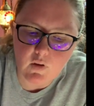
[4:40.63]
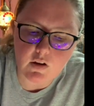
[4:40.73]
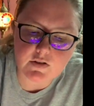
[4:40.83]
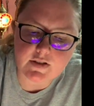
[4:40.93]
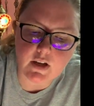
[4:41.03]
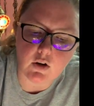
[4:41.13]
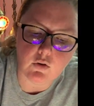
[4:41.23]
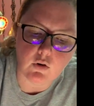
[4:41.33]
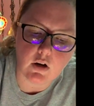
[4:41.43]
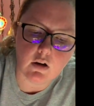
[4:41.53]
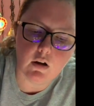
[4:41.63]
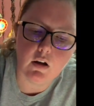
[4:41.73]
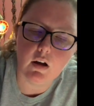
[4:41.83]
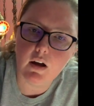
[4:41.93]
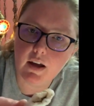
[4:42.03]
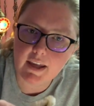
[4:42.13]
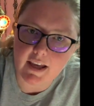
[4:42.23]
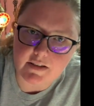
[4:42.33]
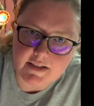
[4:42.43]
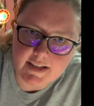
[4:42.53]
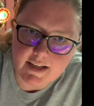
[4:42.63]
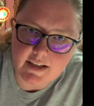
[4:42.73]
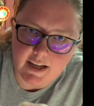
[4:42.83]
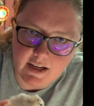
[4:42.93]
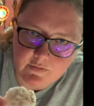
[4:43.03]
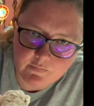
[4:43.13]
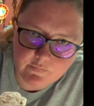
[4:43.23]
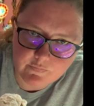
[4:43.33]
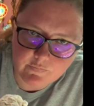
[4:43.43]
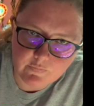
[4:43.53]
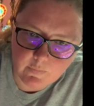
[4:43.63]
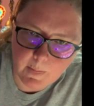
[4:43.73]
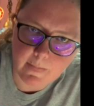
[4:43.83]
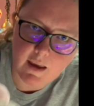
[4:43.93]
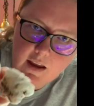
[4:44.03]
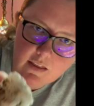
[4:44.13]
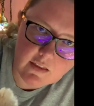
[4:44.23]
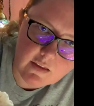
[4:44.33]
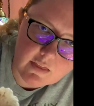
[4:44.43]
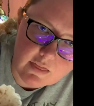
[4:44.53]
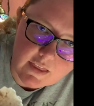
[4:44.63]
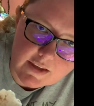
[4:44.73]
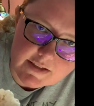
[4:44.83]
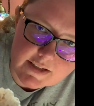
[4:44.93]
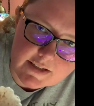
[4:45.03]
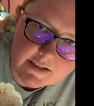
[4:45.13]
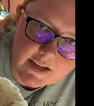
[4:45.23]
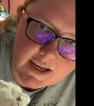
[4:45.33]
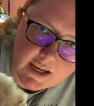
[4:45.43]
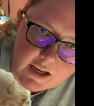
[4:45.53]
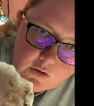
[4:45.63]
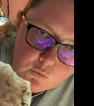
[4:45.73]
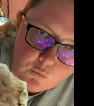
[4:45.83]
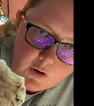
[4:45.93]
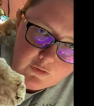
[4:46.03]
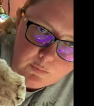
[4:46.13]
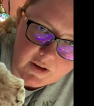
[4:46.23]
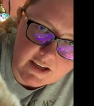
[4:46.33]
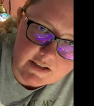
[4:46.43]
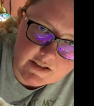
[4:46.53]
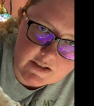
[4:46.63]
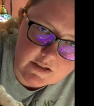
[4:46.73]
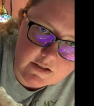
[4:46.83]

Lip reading: So chalcedony, this is a rough piece.